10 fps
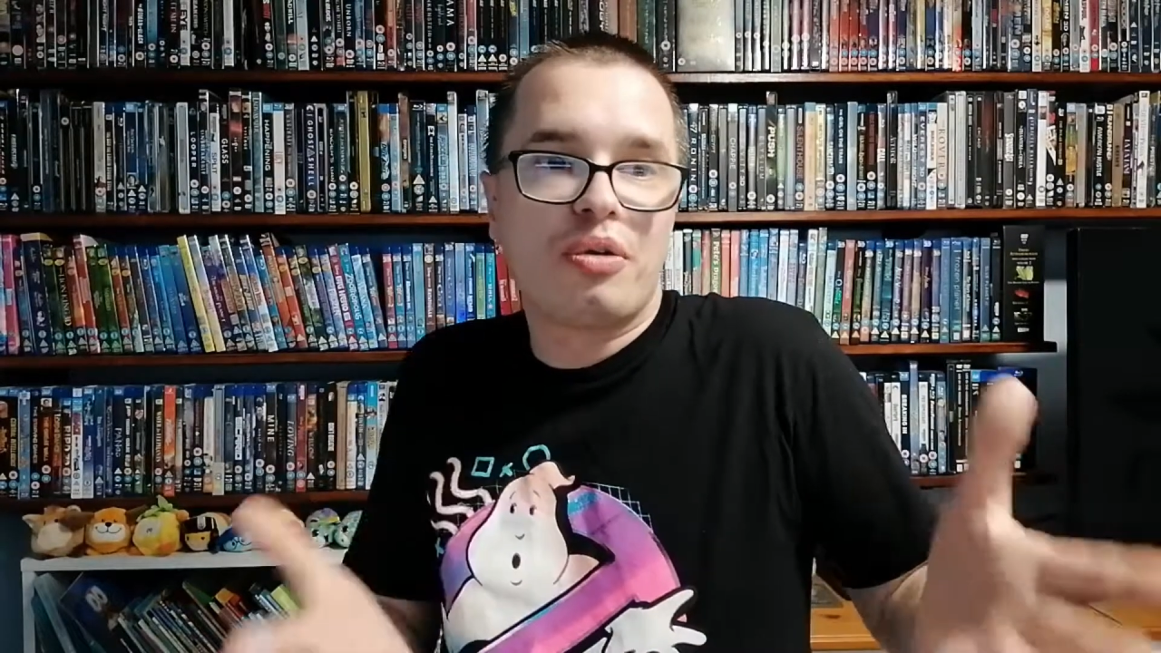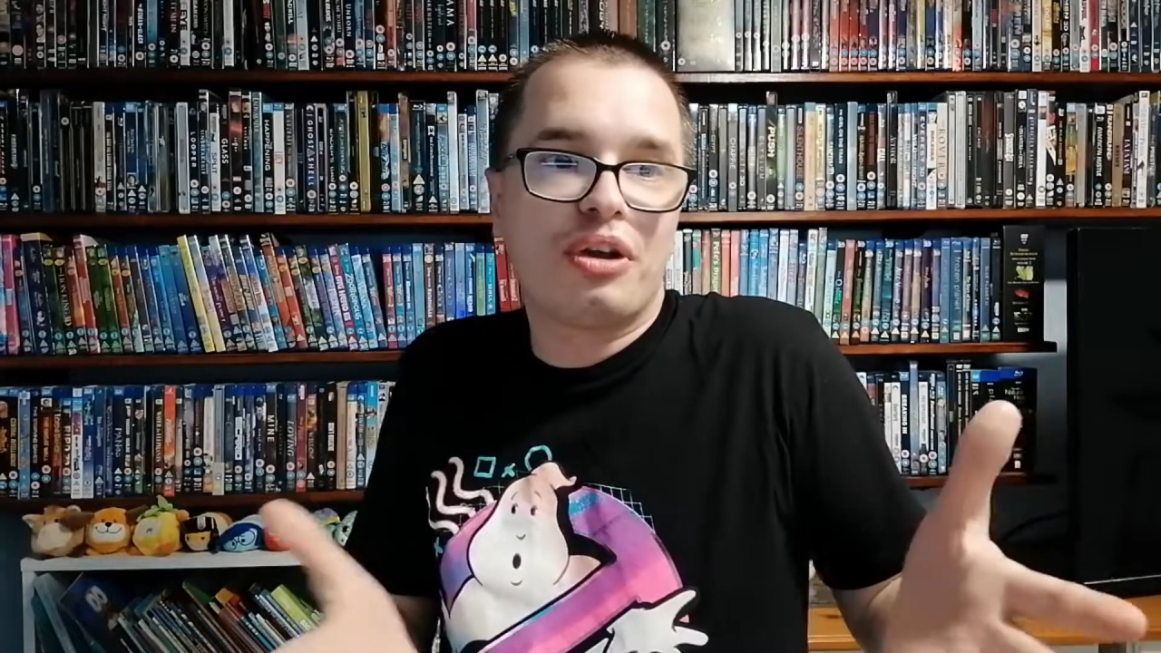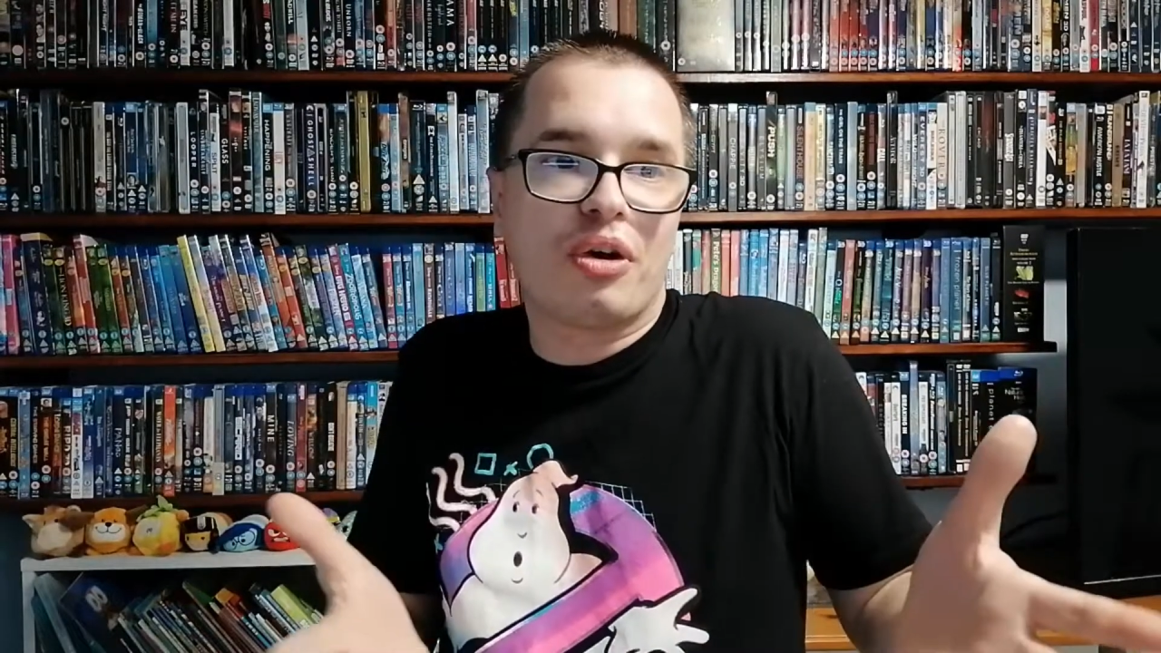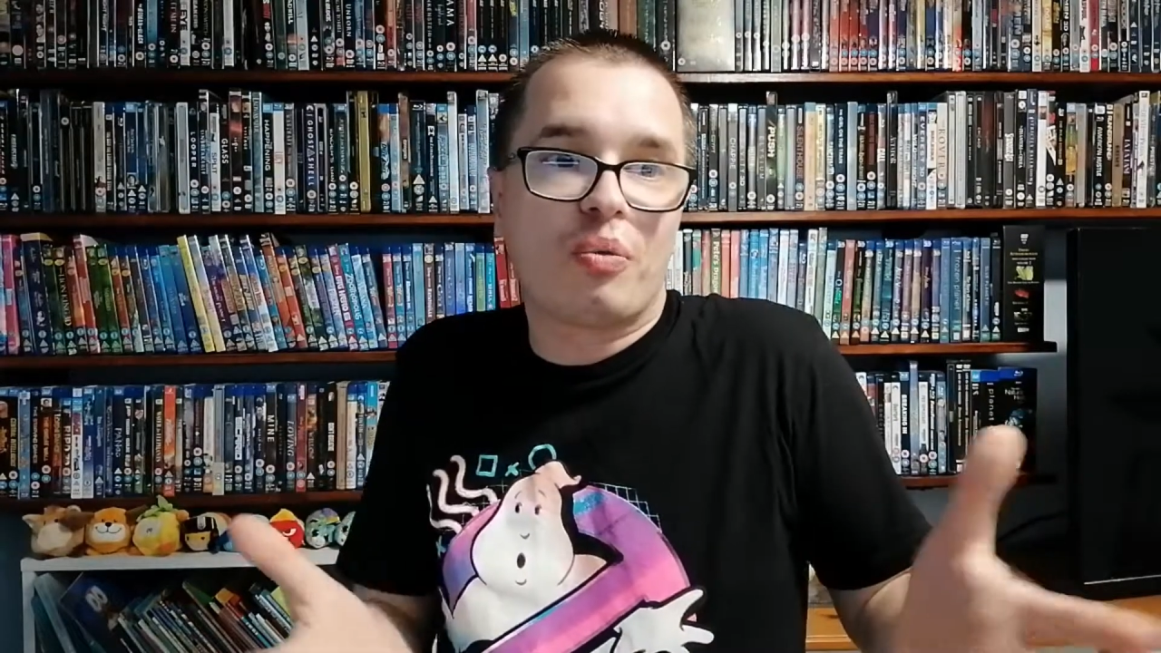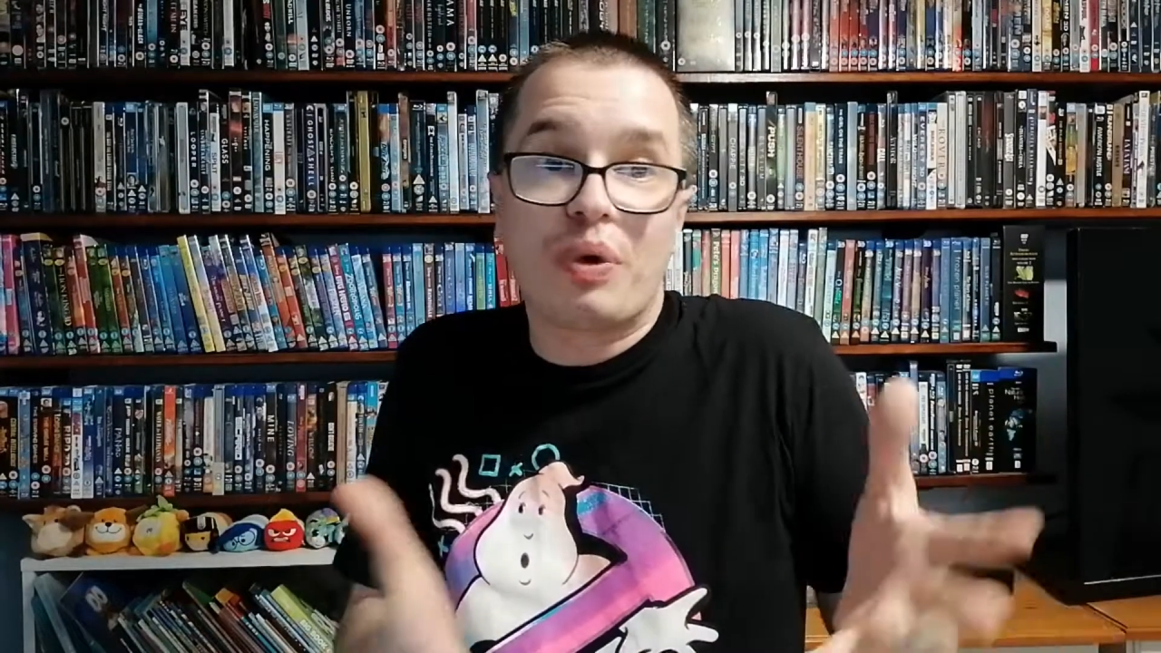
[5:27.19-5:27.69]

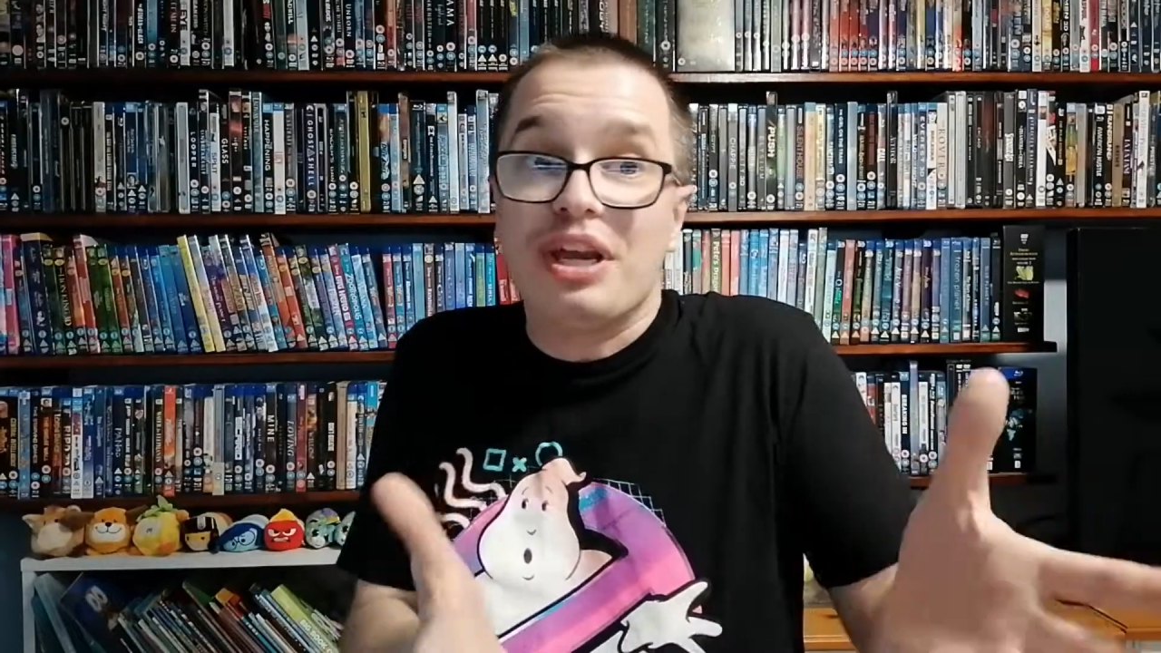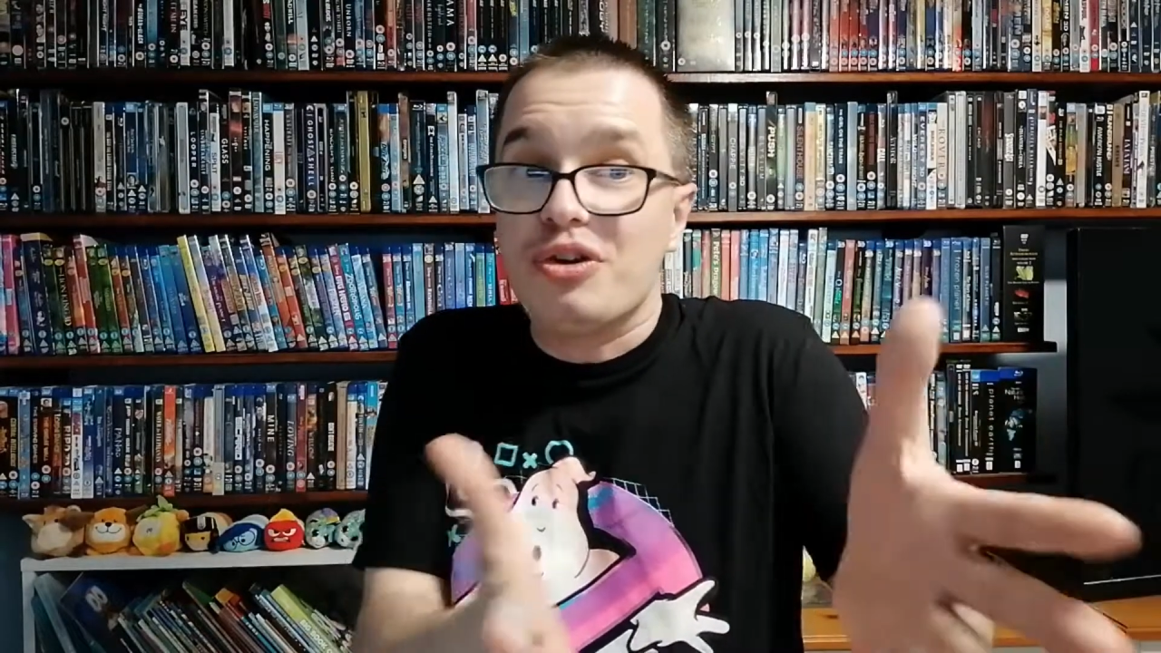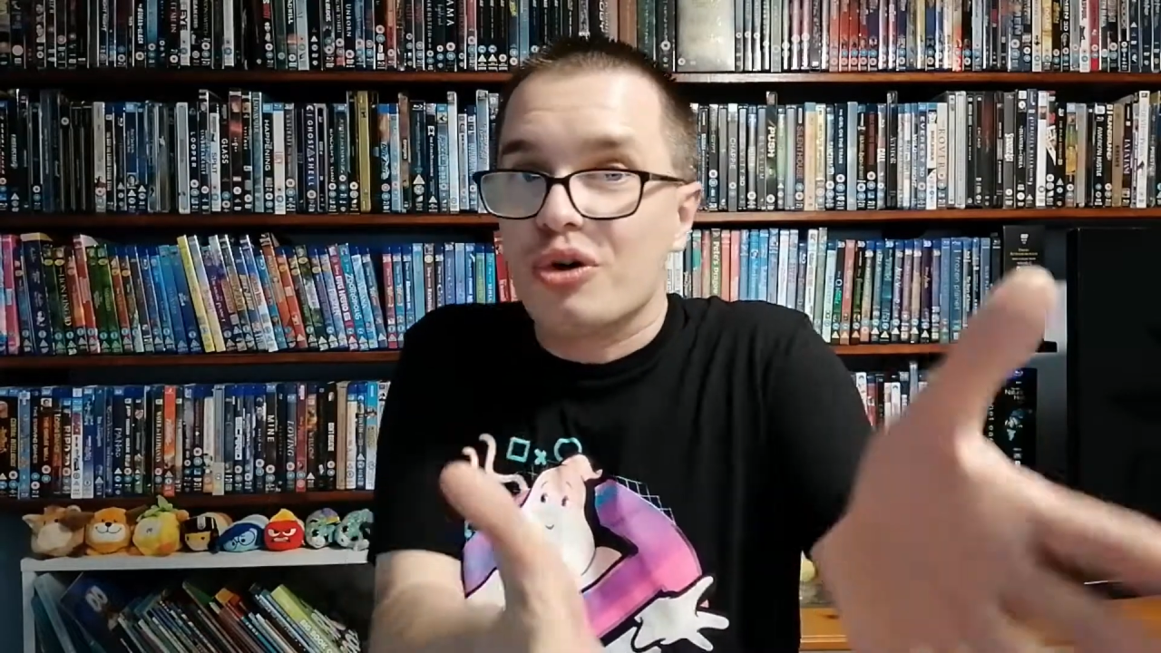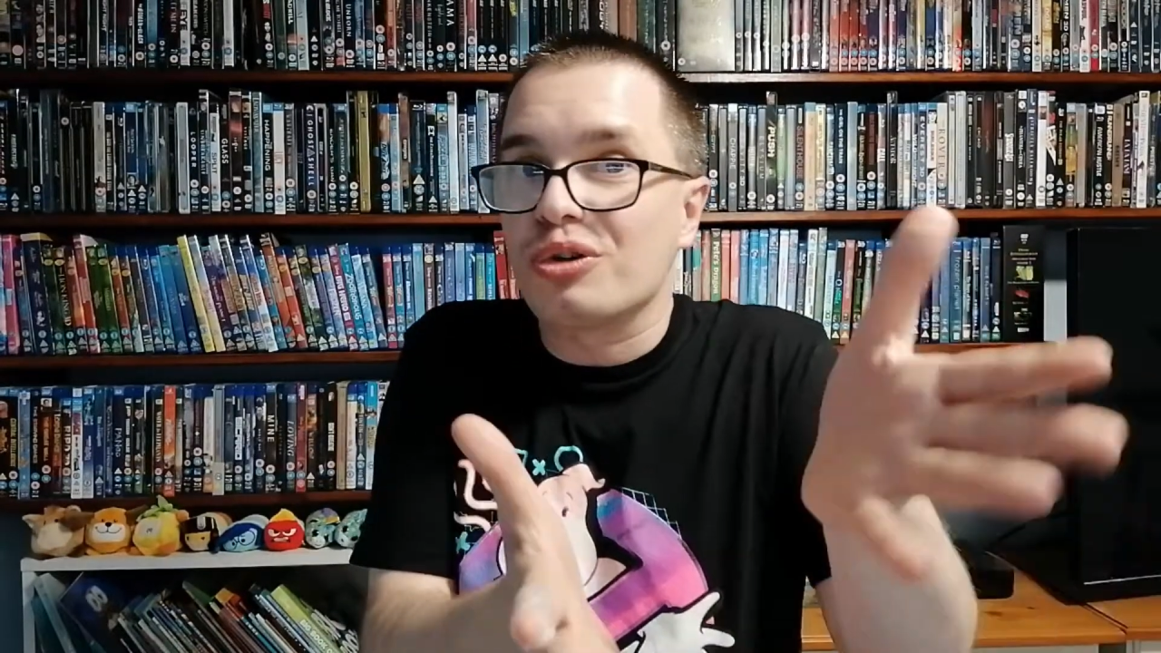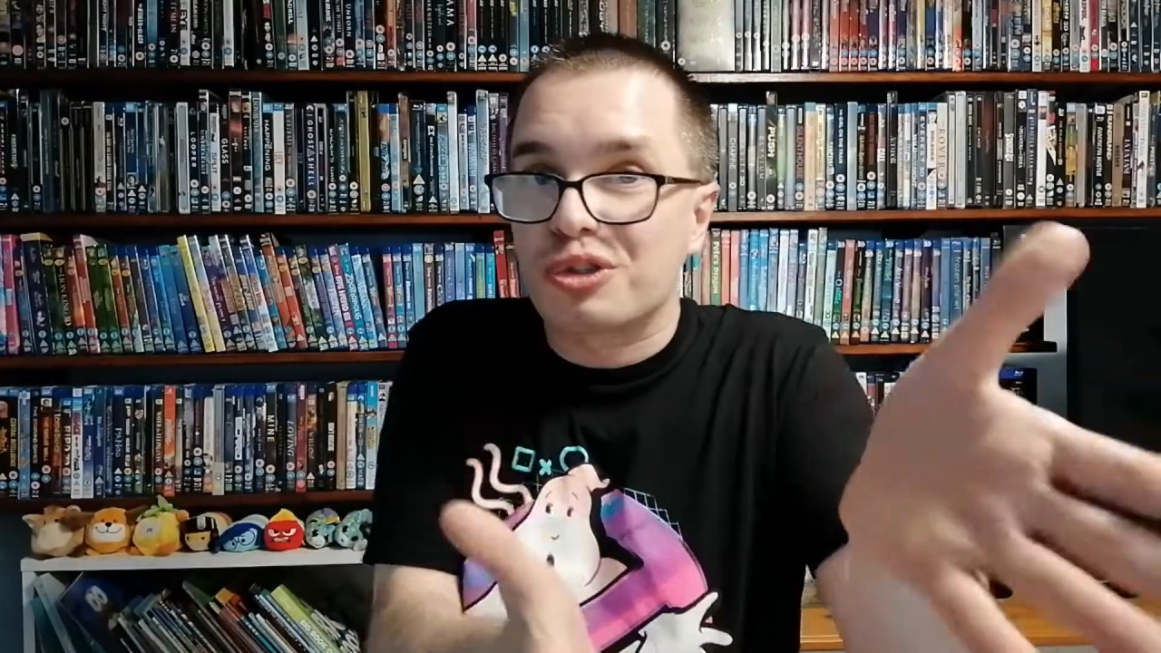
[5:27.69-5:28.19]

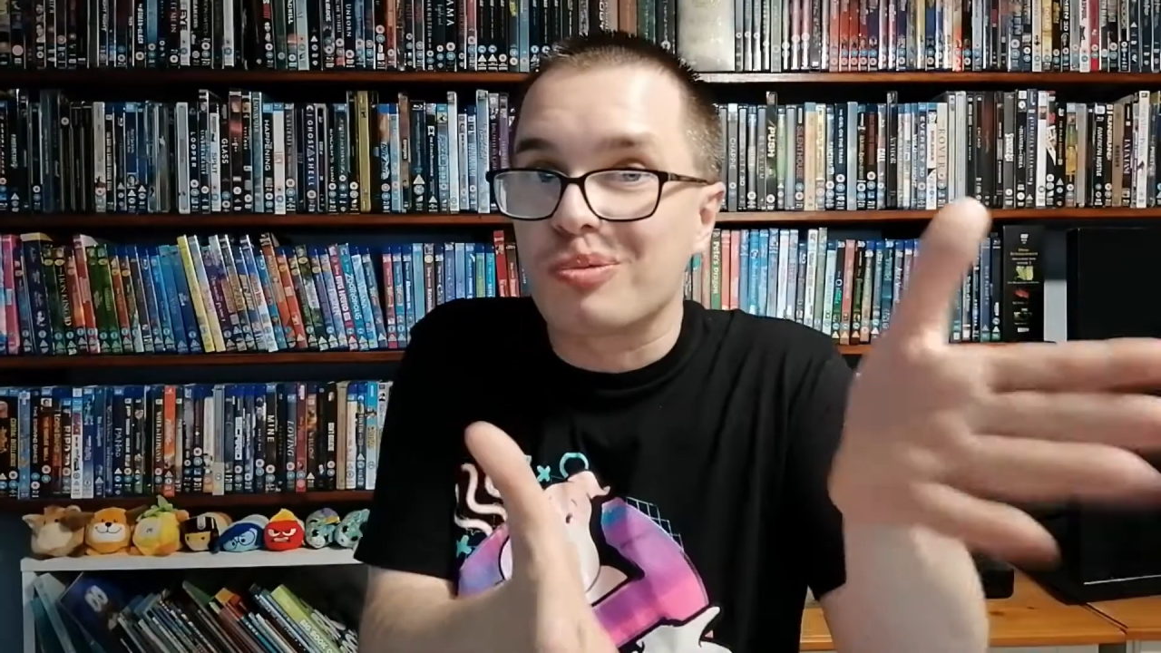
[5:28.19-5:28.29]
we know